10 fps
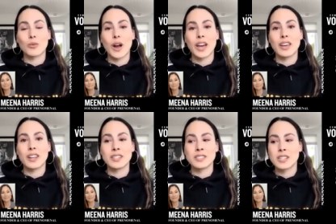Right.
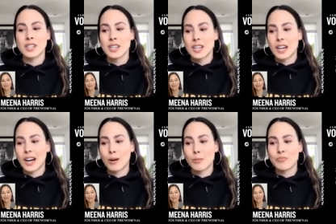And,
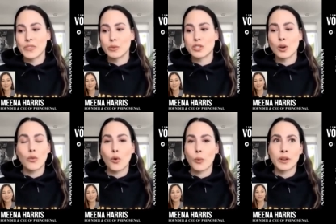um, it was so
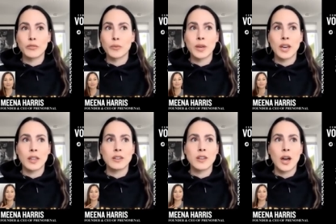formative for
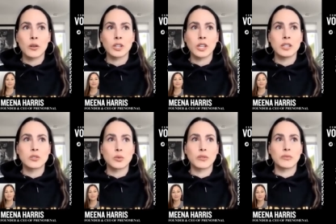me, not only in
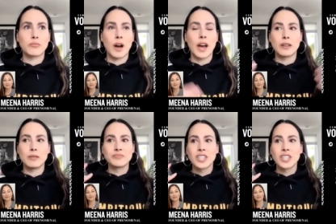sort of my